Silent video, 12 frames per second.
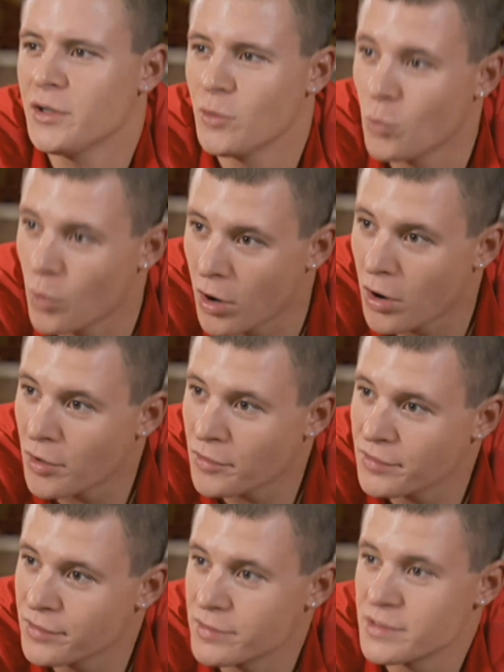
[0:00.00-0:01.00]
to
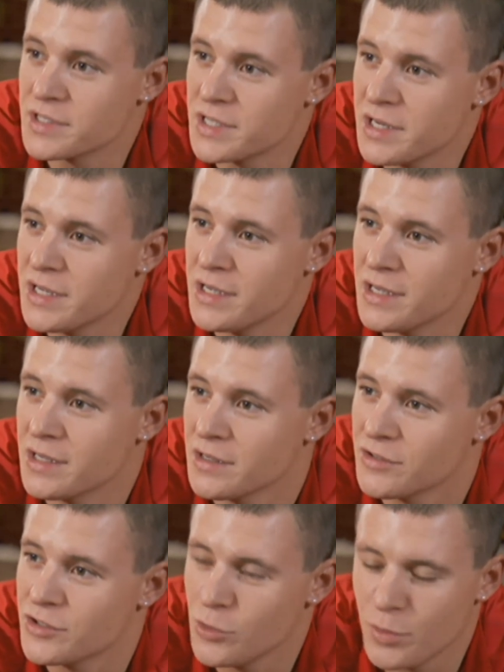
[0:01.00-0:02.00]
walls, sitting
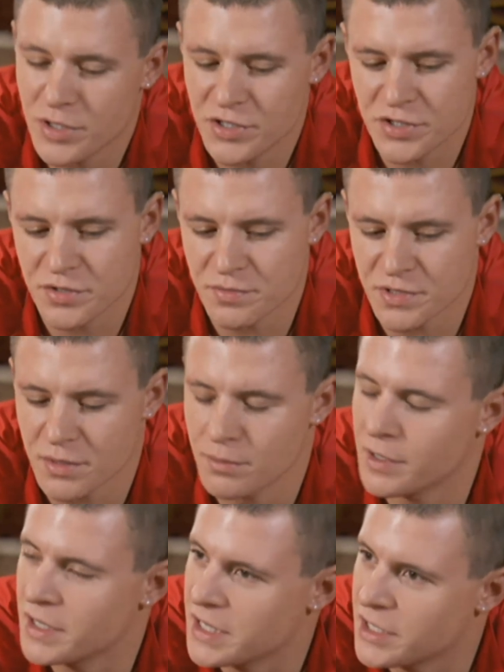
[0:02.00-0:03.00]
two inches from
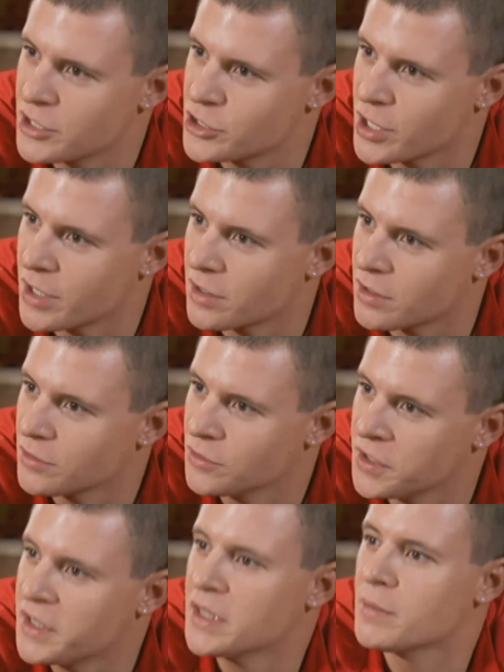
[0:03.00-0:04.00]
somebody in a chair,
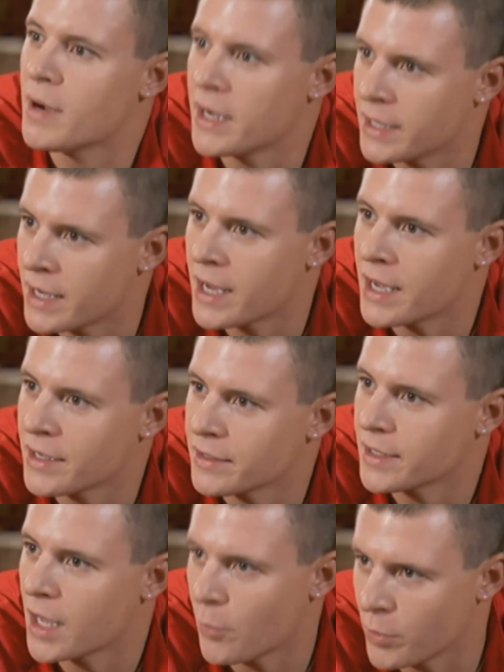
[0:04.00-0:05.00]
looking them eye to eye,
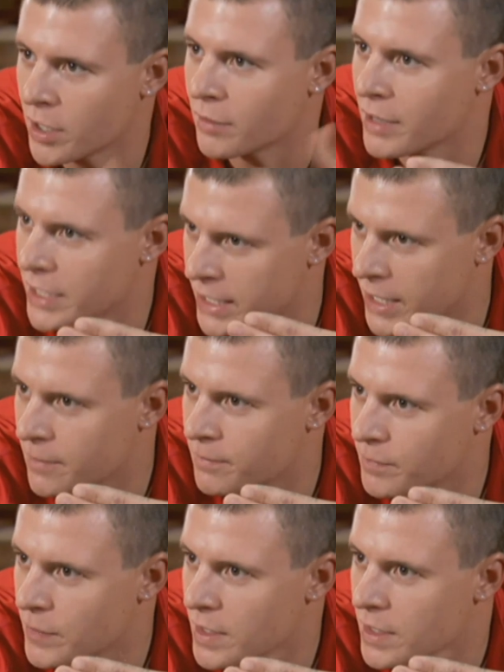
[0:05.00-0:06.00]
how we are right now
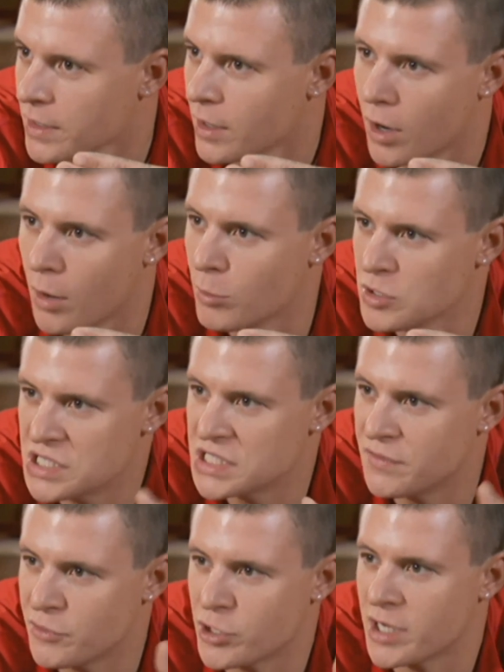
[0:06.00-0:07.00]
almost as
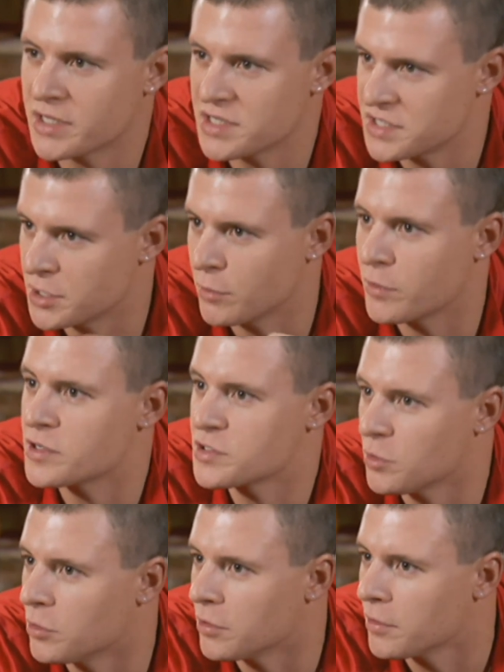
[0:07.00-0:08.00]
if you're trying to steal their
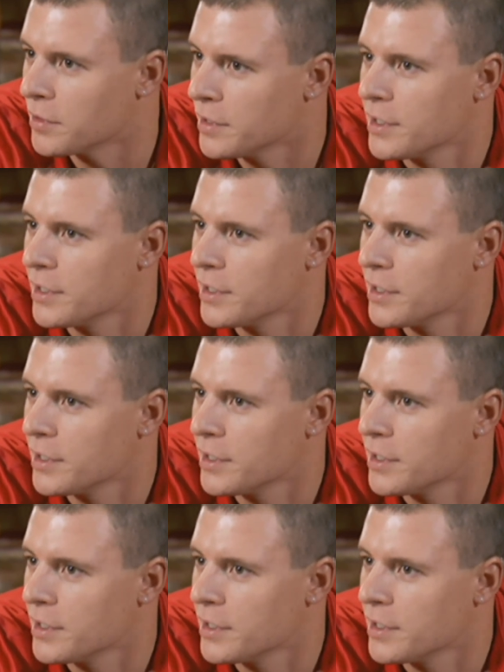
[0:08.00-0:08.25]
soul.